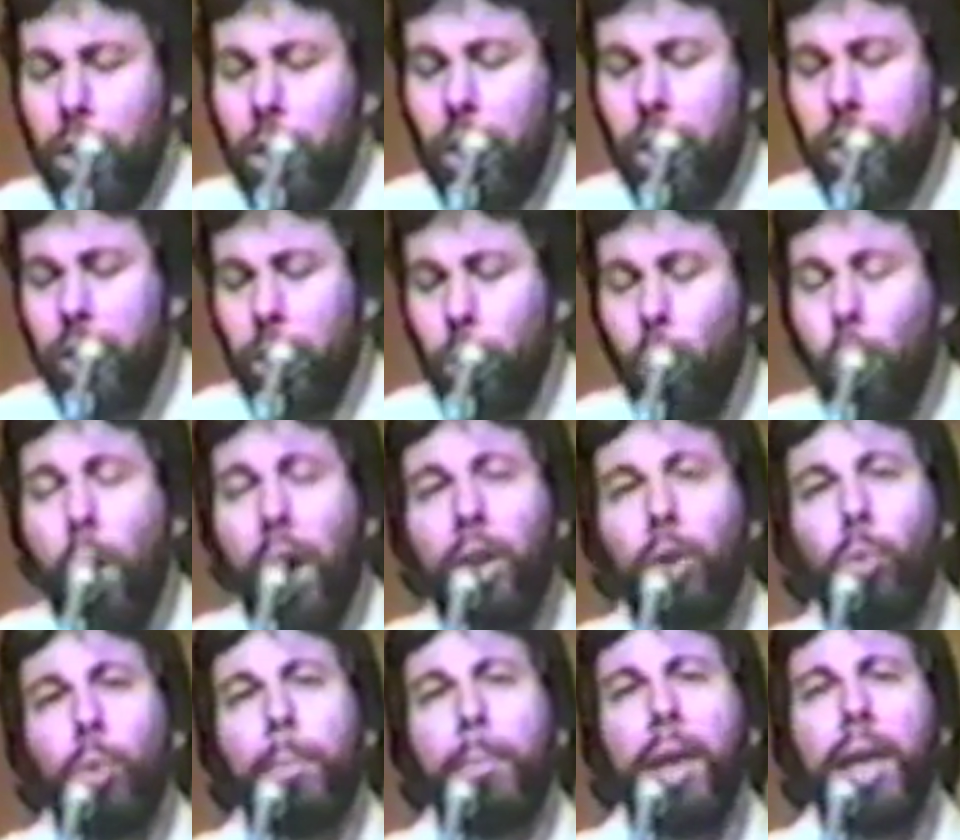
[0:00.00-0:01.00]
He said, why
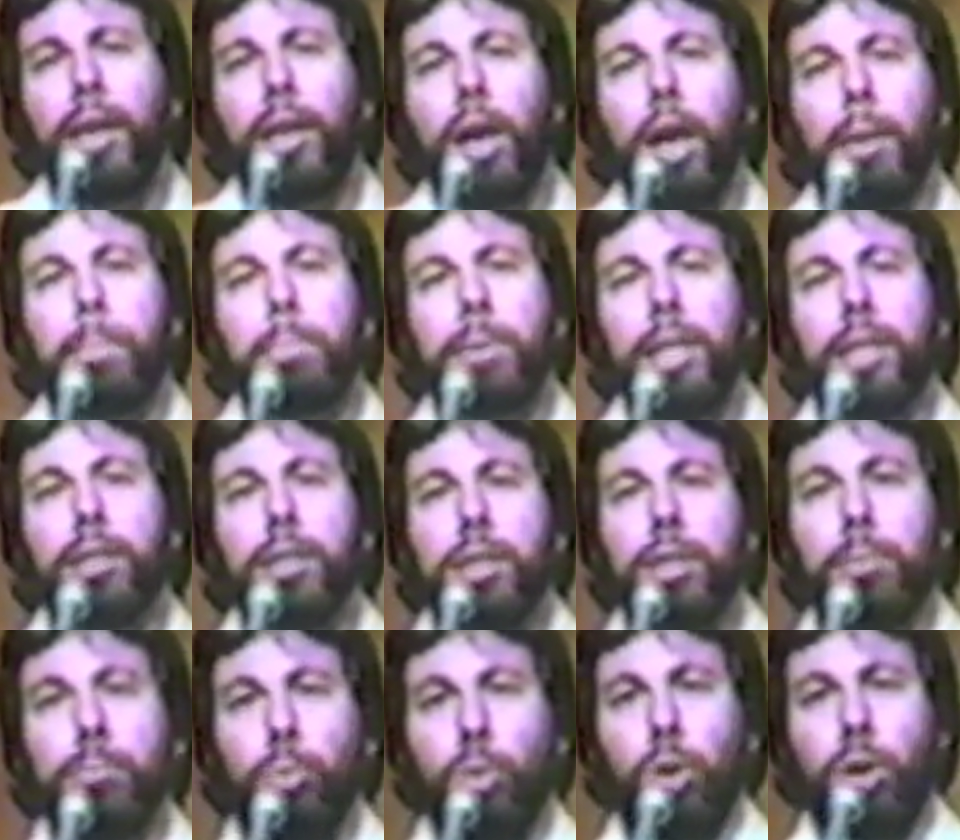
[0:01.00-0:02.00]
don't we make a
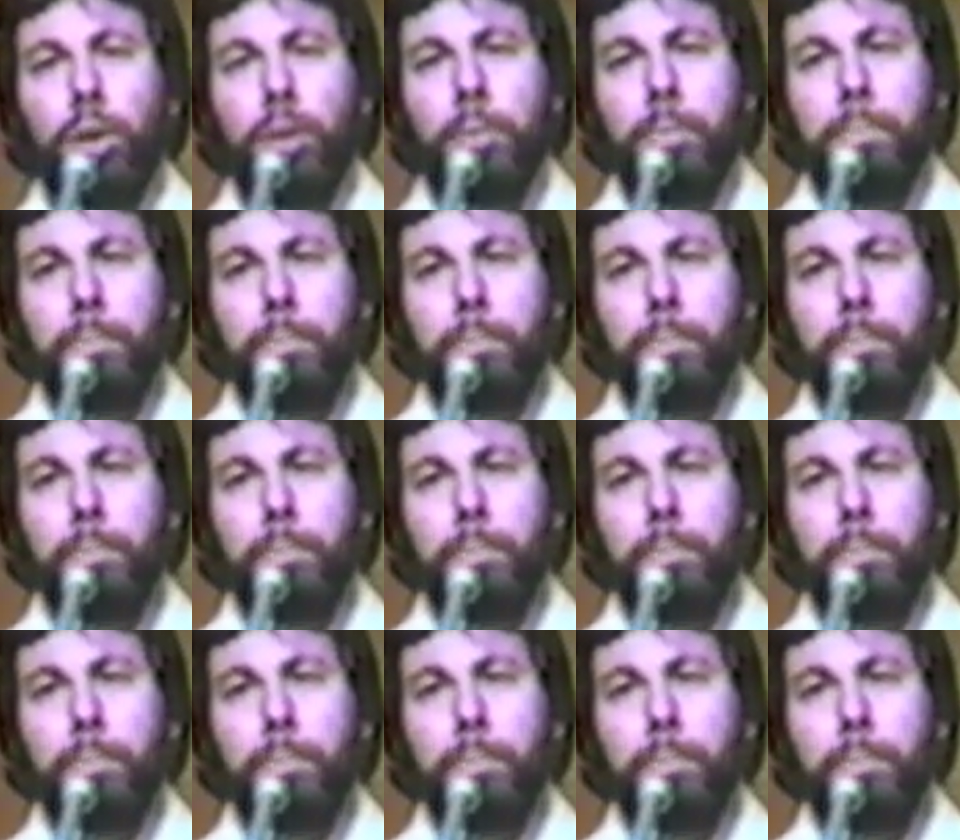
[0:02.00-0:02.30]
PC board?